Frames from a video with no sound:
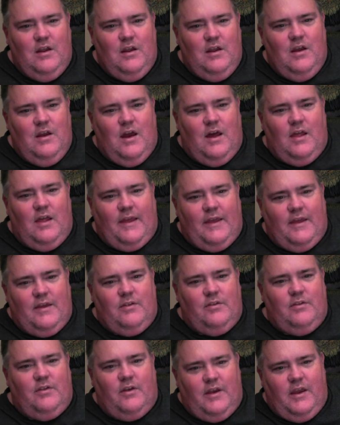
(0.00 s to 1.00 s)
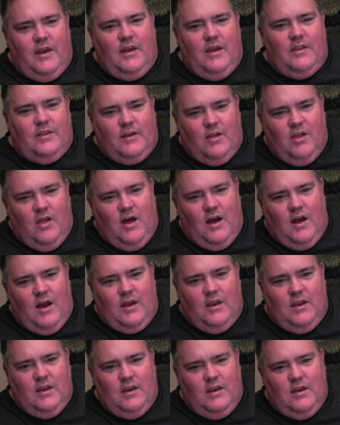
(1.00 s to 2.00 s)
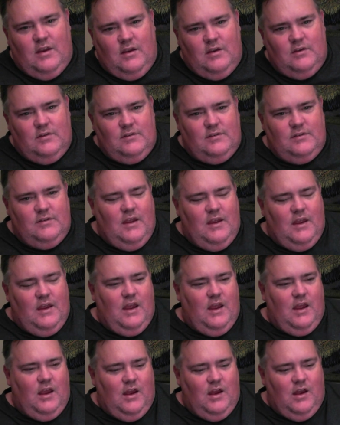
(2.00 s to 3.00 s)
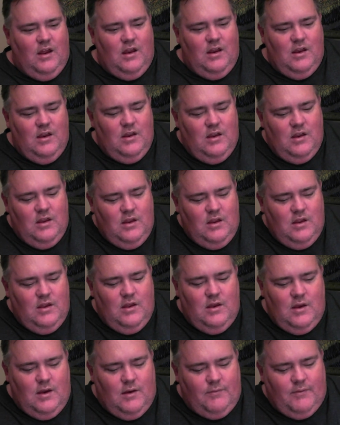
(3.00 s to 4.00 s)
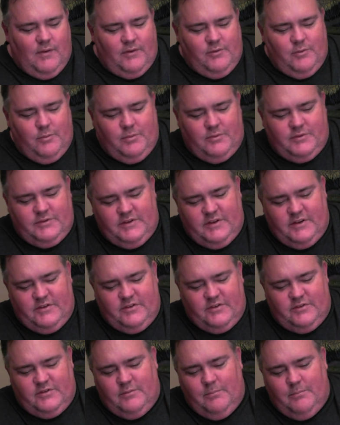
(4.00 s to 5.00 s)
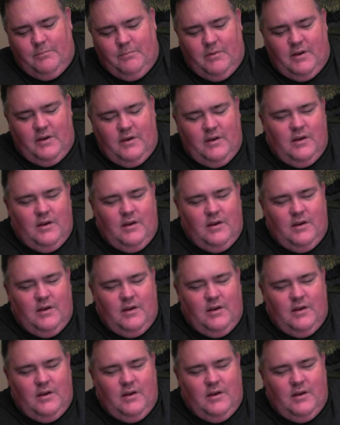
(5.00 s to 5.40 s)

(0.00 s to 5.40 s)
I like looking at the clock and seeing. I'm not superstitious, but